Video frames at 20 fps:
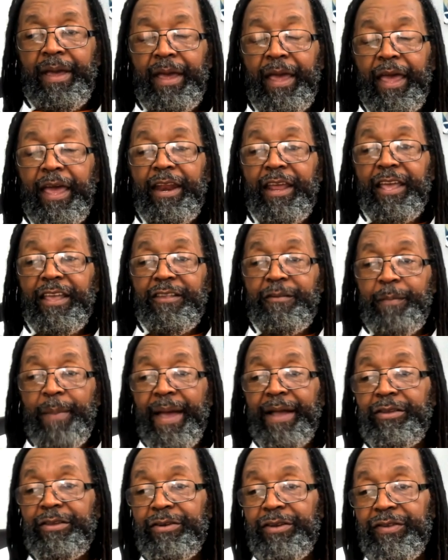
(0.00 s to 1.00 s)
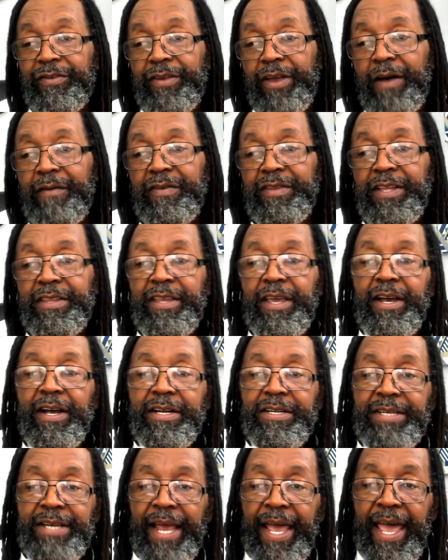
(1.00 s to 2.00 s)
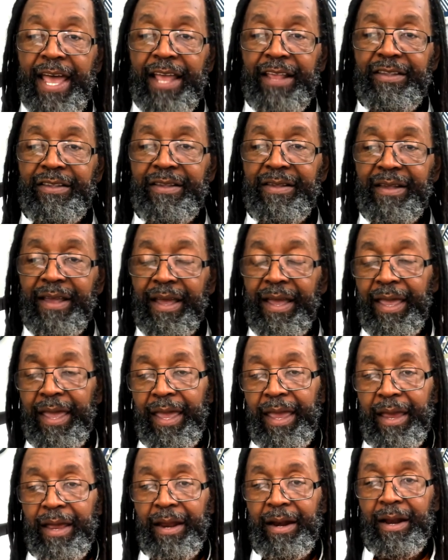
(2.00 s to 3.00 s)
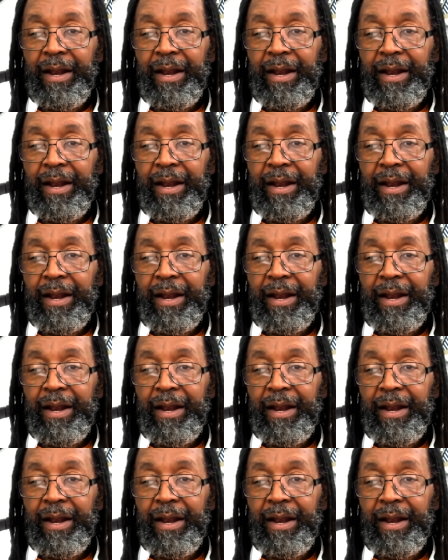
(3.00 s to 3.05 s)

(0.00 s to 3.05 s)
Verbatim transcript: and expect to discover that there are tasks ahead.